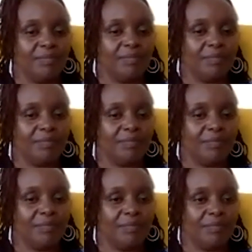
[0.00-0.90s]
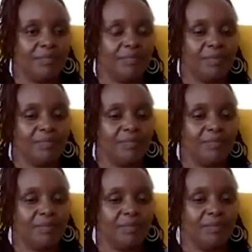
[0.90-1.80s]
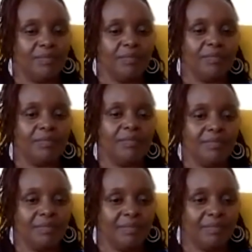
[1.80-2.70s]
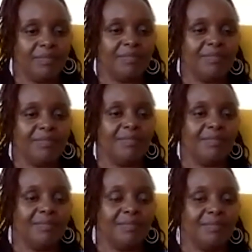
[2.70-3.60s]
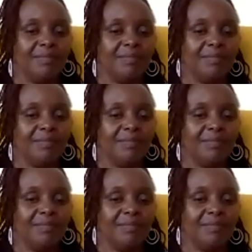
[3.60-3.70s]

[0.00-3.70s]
This person isn't speaking.